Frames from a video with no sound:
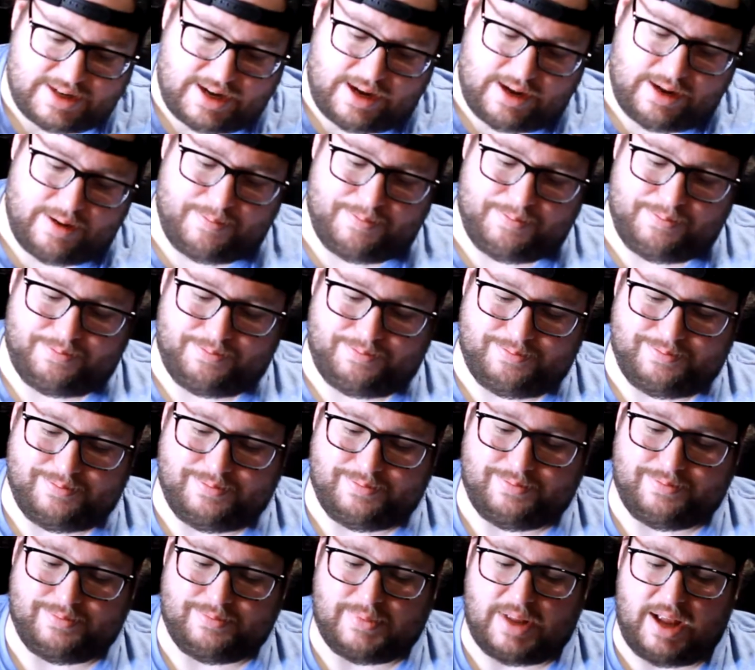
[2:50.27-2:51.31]

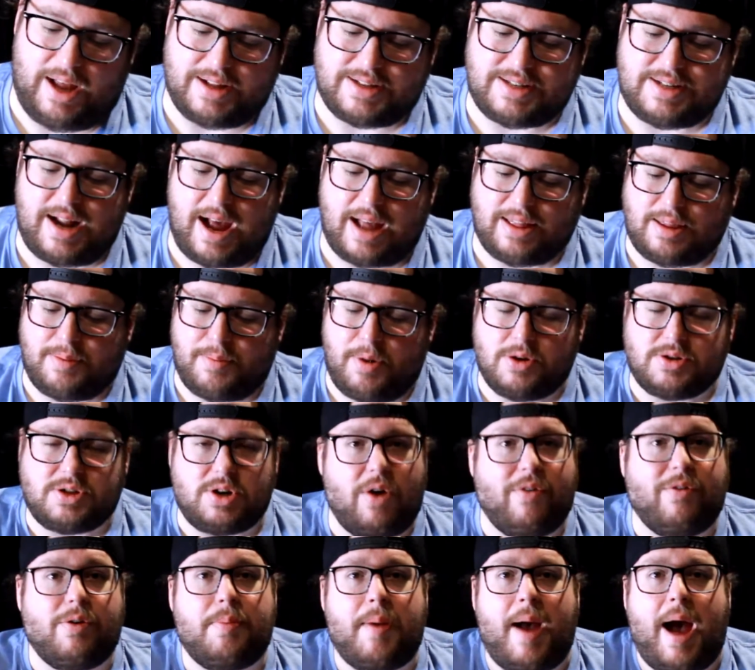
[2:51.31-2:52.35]
not the most
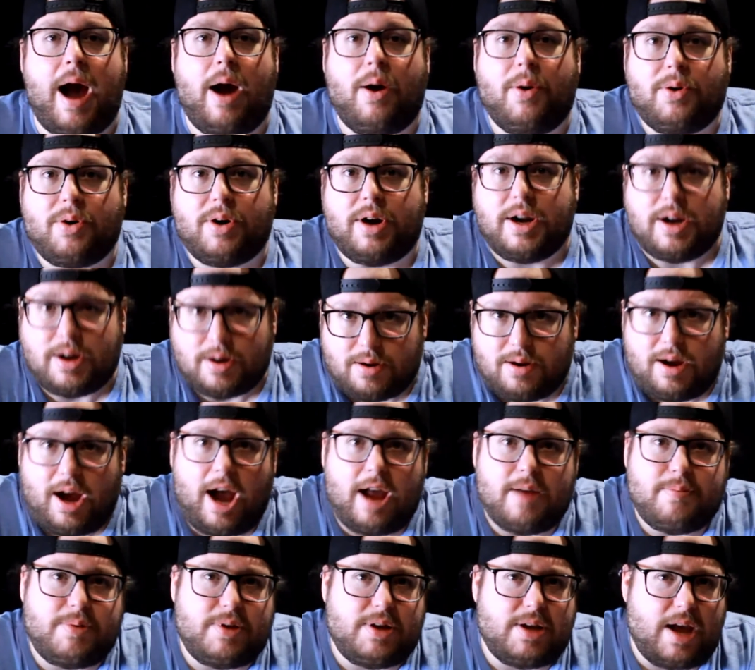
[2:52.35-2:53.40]
overpowering
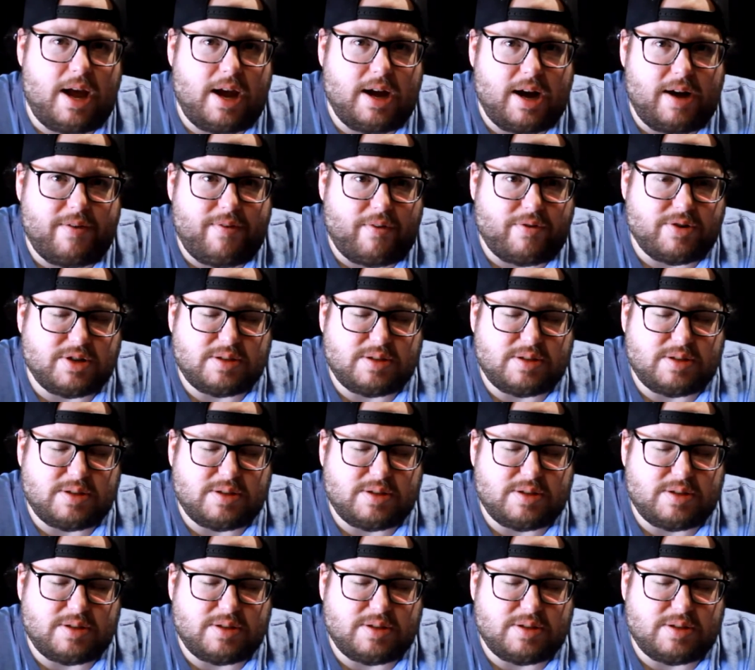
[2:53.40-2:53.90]
IPA I've ever